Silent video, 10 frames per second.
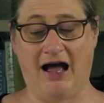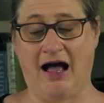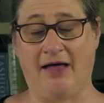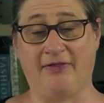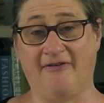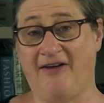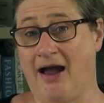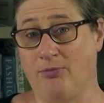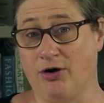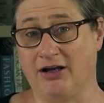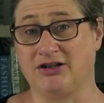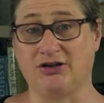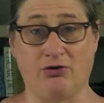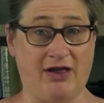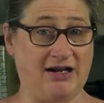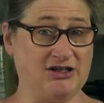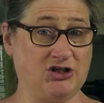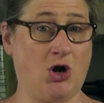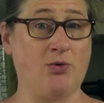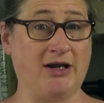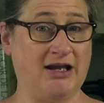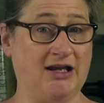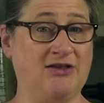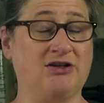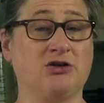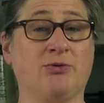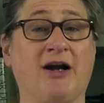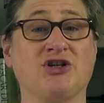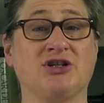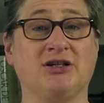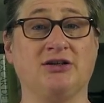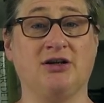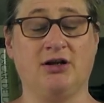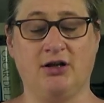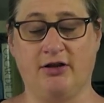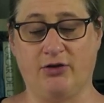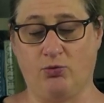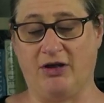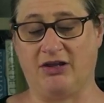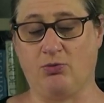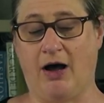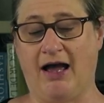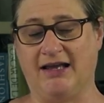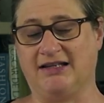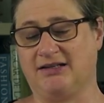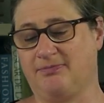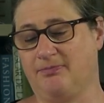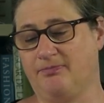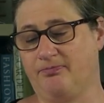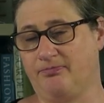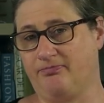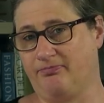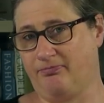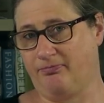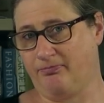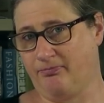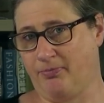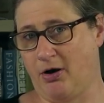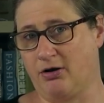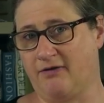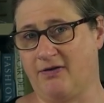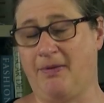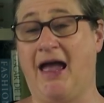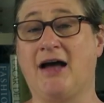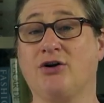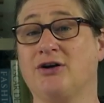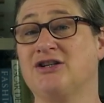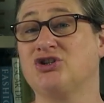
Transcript: on the fabric so that it's going in the direction, the widthwise part of the pattern